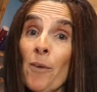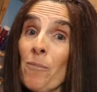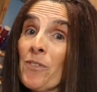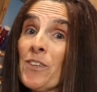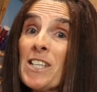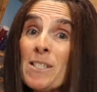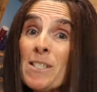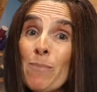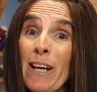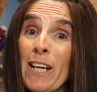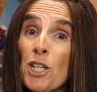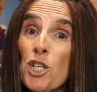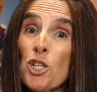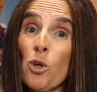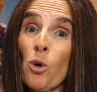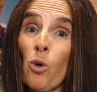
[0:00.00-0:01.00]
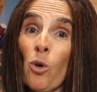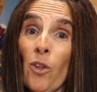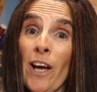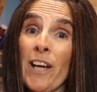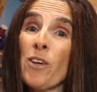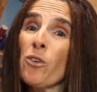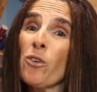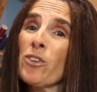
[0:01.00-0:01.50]
This makes sure
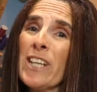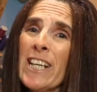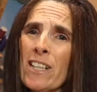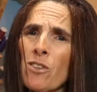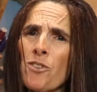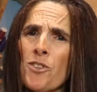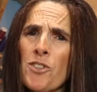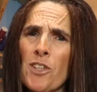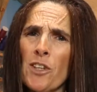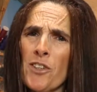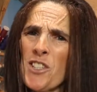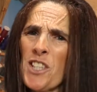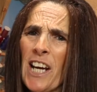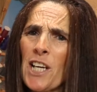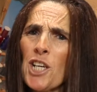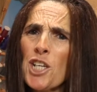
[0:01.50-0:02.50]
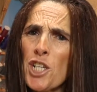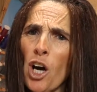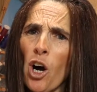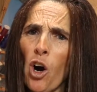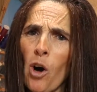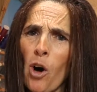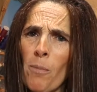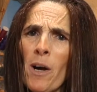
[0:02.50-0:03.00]
that your needles stay
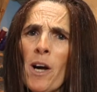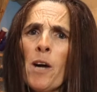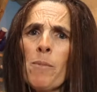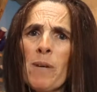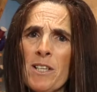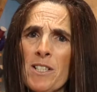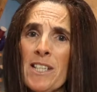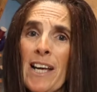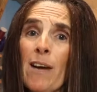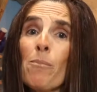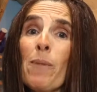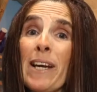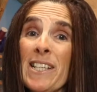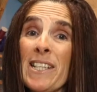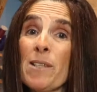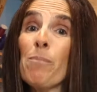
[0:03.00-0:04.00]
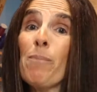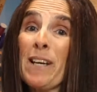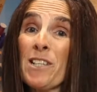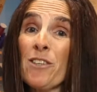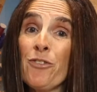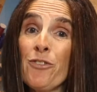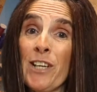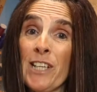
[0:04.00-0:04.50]
sharp because that makes a
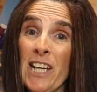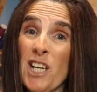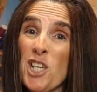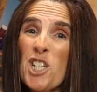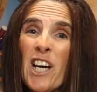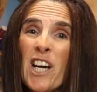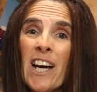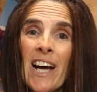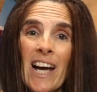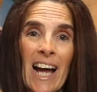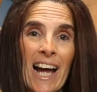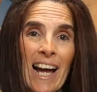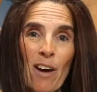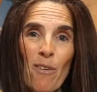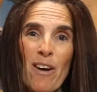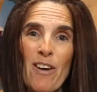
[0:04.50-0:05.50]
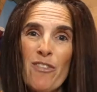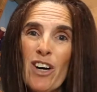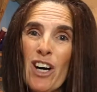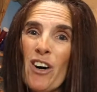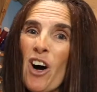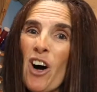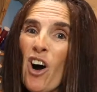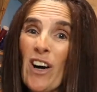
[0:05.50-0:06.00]
better finish.
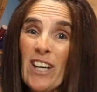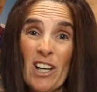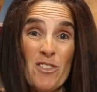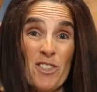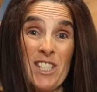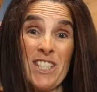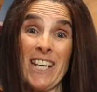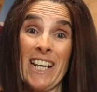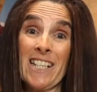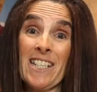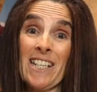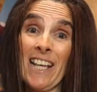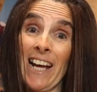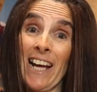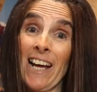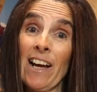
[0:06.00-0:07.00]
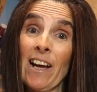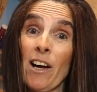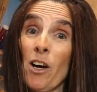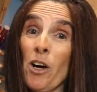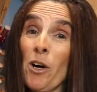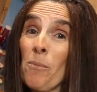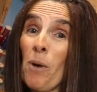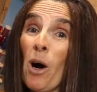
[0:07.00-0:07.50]
However, I don't stick to that.
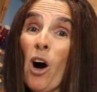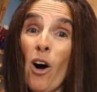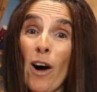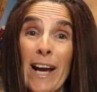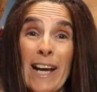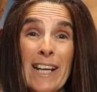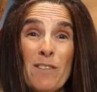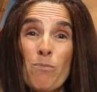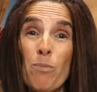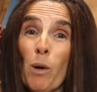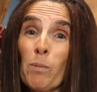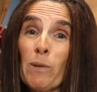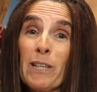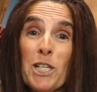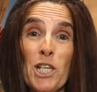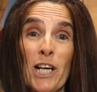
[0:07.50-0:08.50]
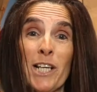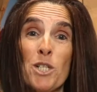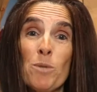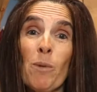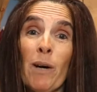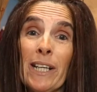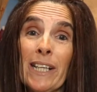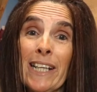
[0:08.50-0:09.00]
I probably change
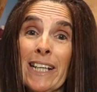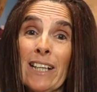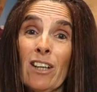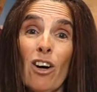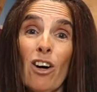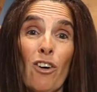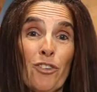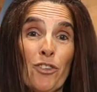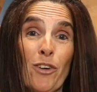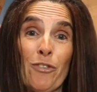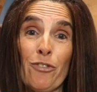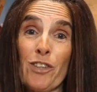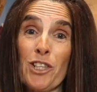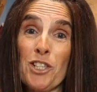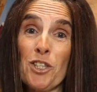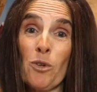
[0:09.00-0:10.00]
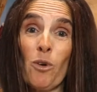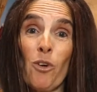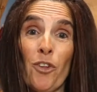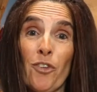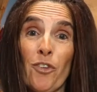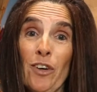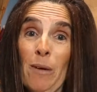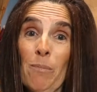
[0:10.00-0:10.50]
my needle after every 2 or
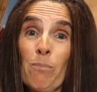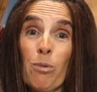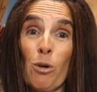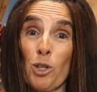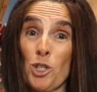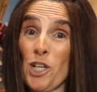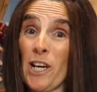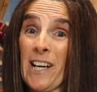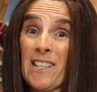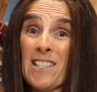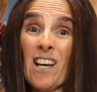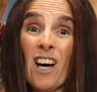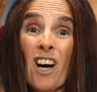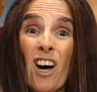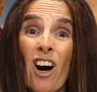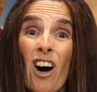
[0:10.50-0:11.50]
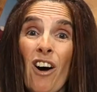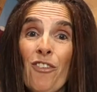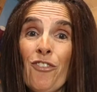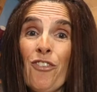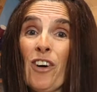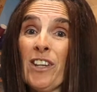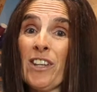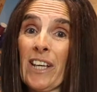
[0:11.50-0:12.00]
3 projects. I
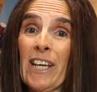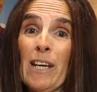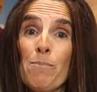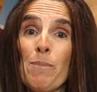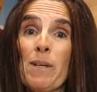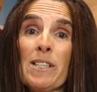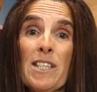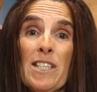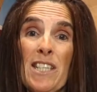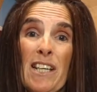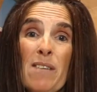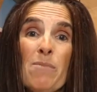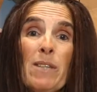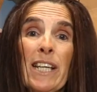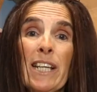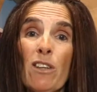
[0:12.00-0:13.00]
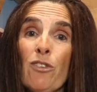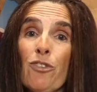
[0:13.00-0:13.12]
find that keeping the same needle